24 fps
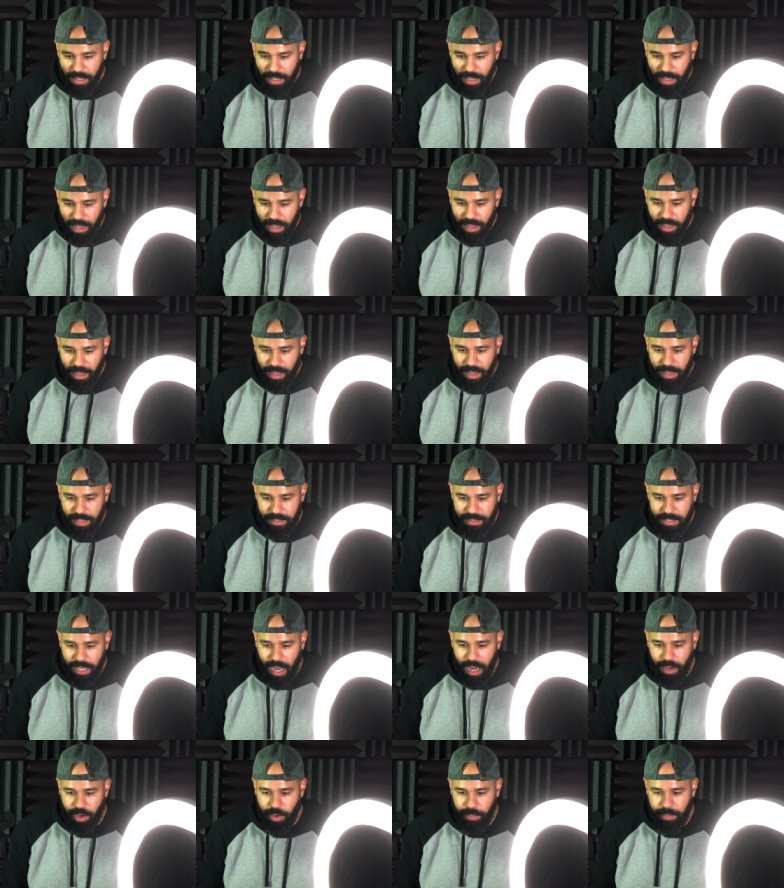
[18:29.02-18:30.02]
right.
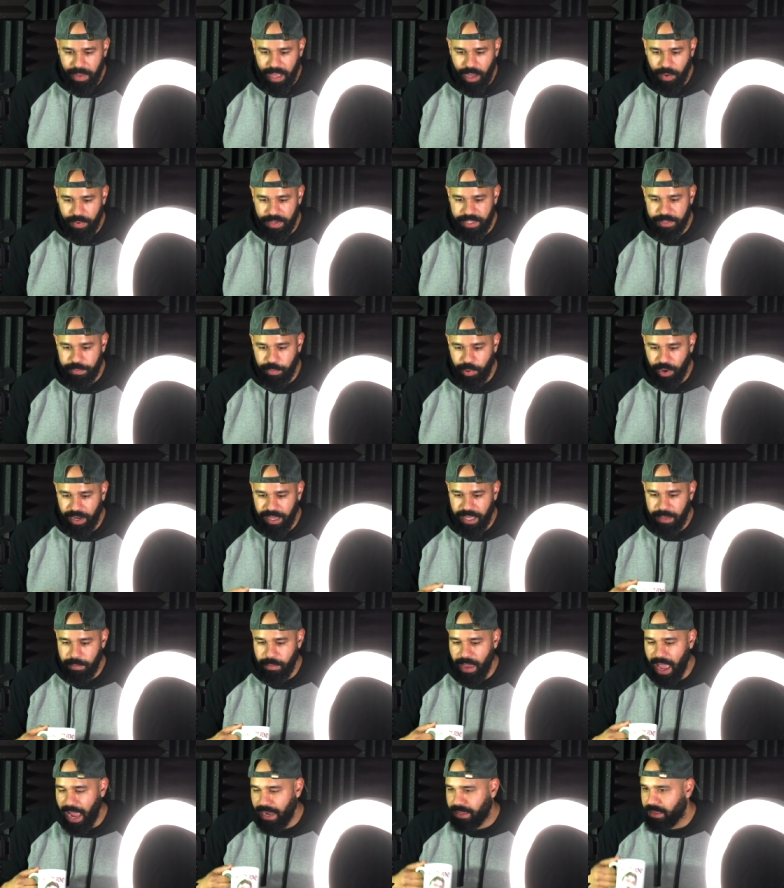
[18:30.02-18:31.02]
Taco Bell is bringing
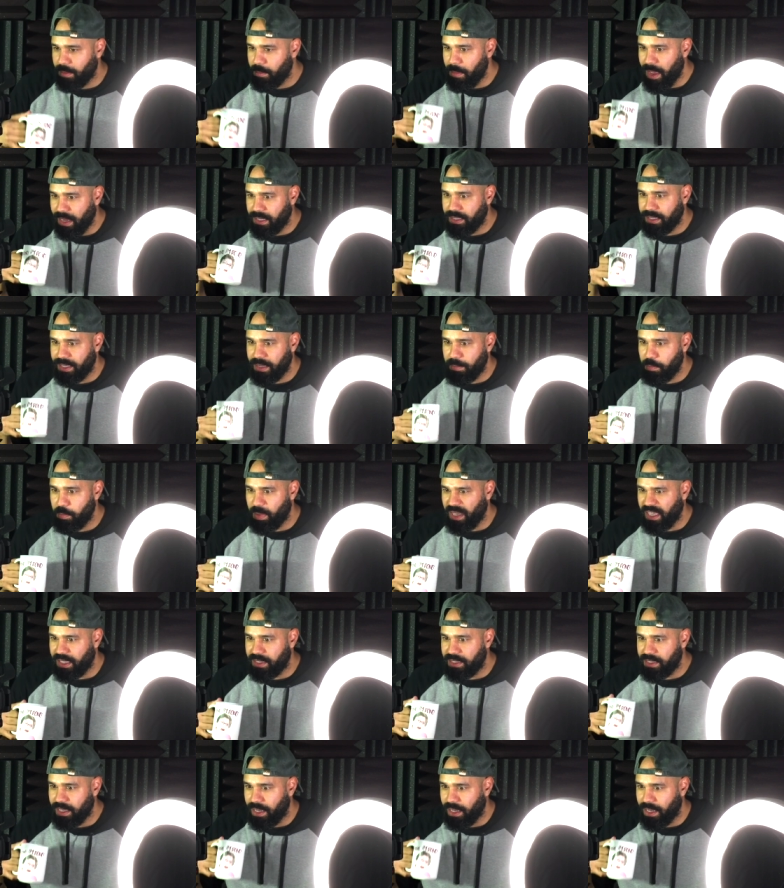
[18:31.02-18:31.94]
back the Mexican pizza.